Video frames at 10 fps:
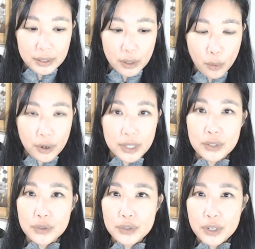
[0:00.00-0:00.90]
or
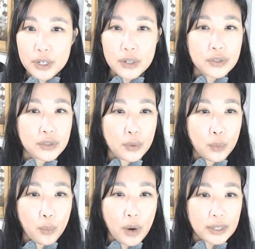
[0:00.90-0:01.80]
desert
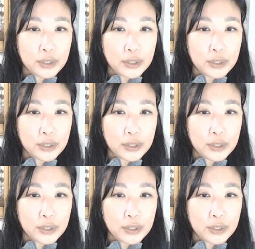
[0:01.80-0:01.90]
what